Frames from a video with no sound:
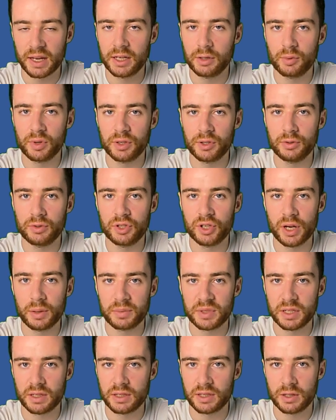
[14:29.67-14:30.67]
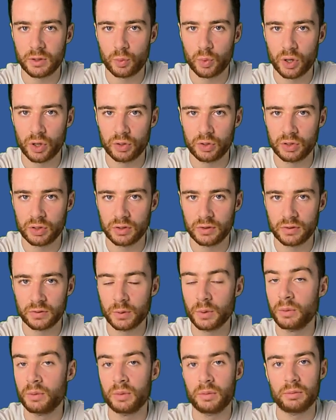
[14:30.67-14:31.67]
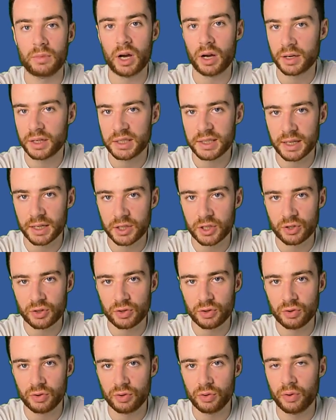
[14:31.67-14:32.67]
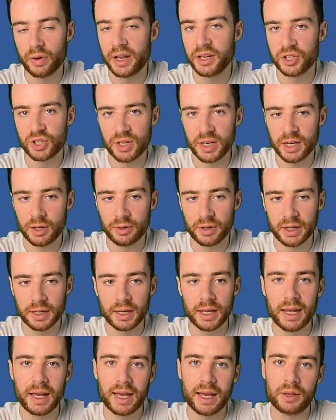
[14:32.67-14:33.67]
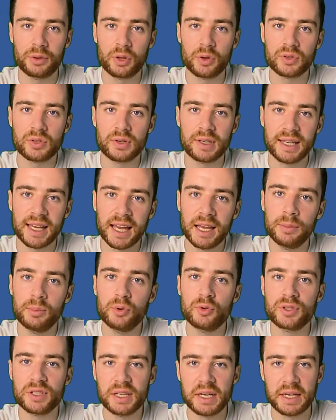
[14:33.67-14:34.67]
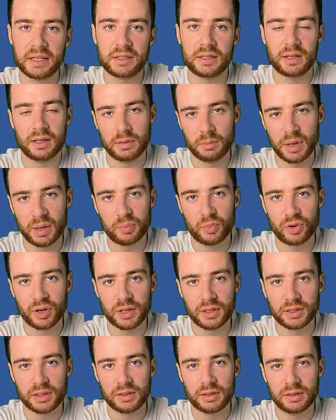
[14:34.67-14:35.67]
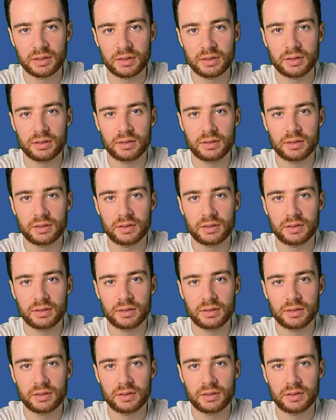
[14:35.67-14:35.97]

for anyone who jumps into the world of architectural engineering, and those are cables, nets and membranes.